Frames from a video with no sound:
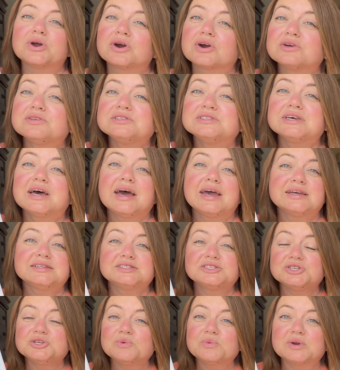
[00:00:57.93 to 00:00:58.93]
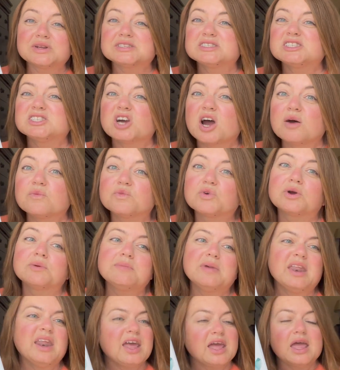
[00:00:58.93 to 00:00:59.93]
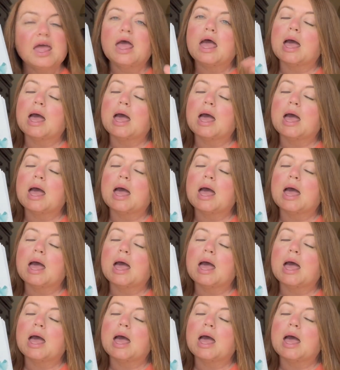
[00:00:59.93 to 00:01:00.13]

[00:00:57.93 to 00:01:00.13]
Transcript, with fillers: earth science and you want to stop for a minute